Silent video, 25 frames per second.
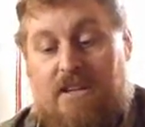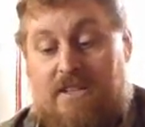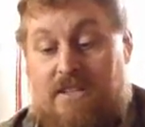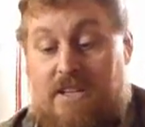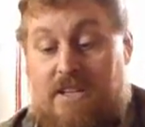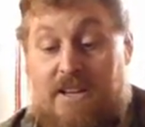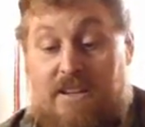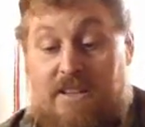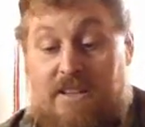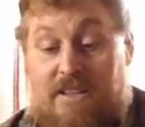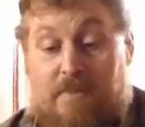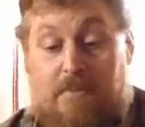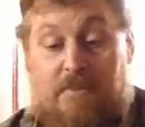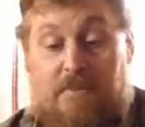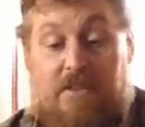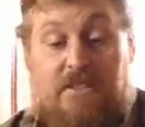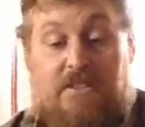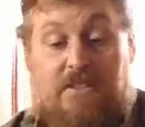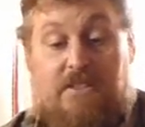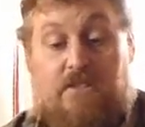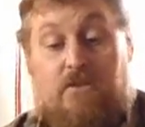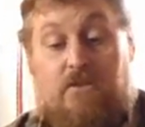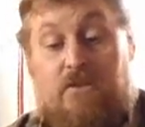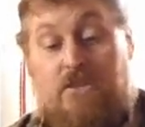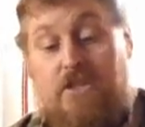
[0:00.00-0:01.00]
It's kind of like a big
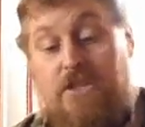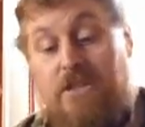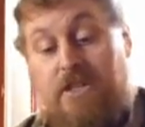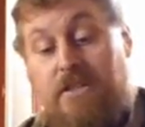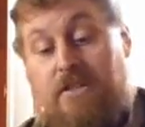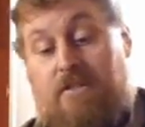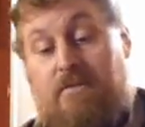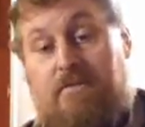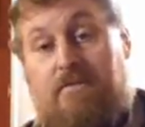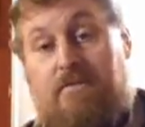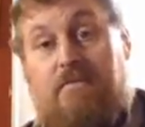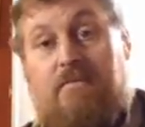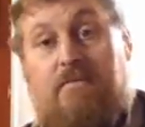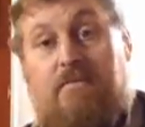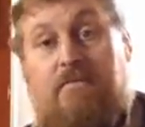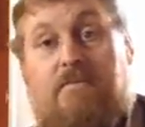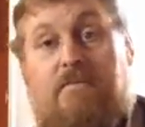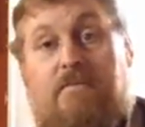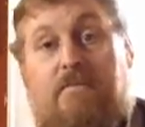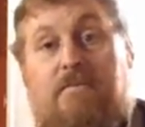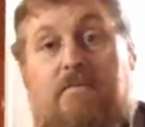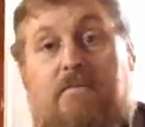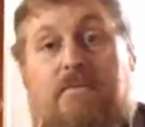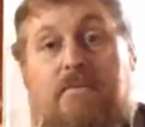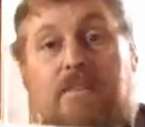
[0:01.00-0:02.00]
silk sheet,
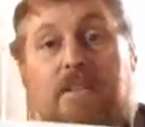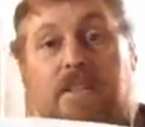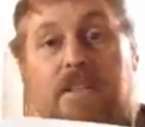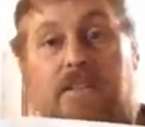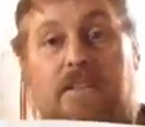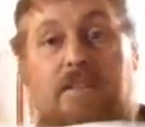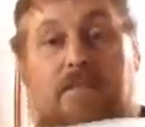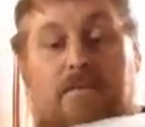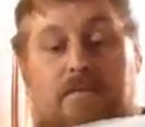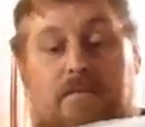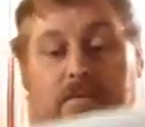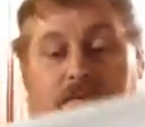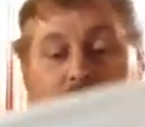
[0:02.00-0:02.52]
you know.